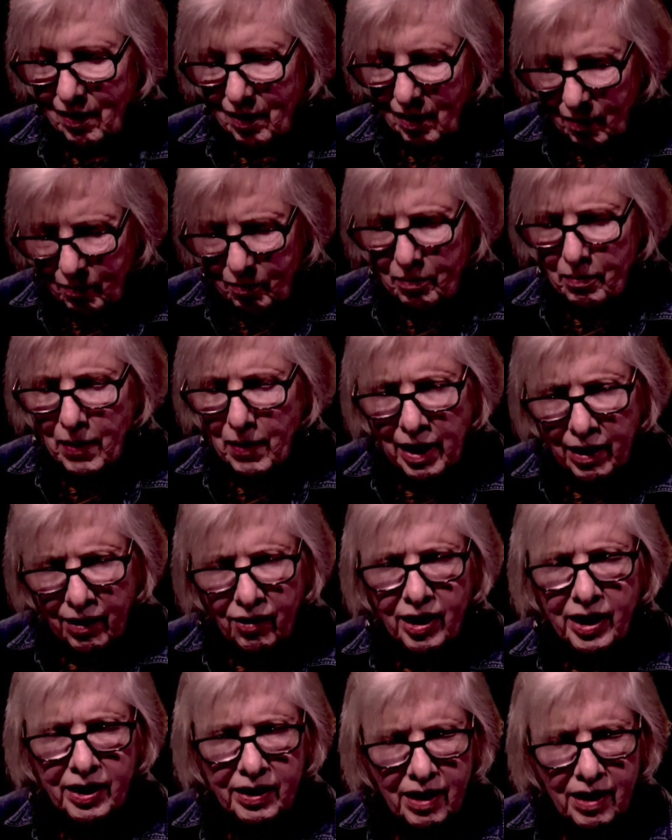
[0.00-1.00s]

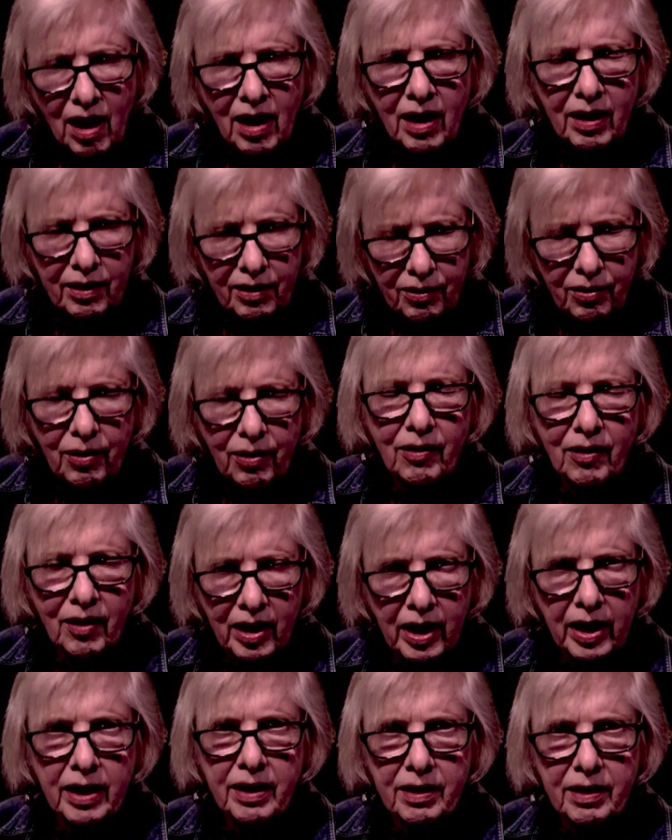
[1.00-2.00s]
Mary nodded her
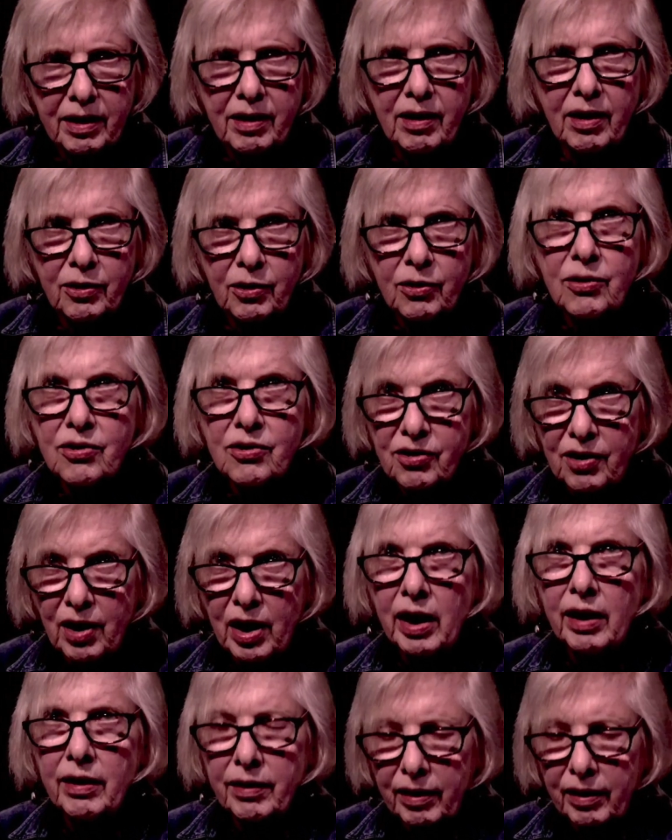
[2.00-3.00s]
head in
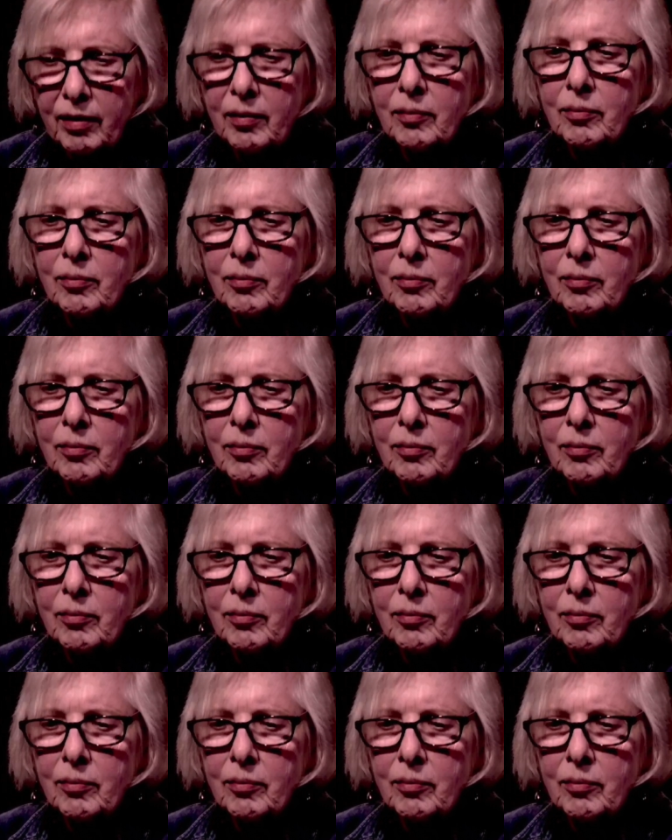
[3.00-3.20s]
understanding.